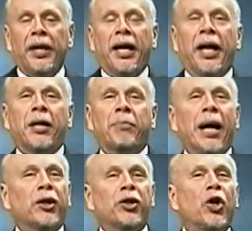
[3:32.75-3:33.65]
And
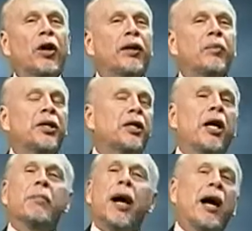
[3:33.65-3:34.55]
Michael Jordan would
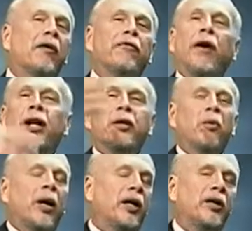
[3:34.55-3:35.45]
somehow find a
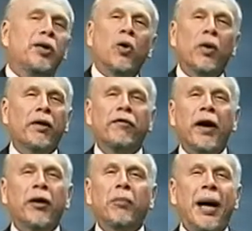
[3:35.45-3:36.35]
way to score the
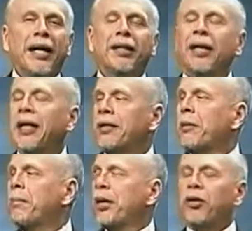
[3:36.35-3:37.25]
final basket as the
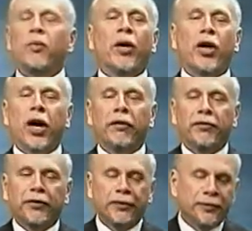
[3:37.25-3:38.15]
buzzer went off.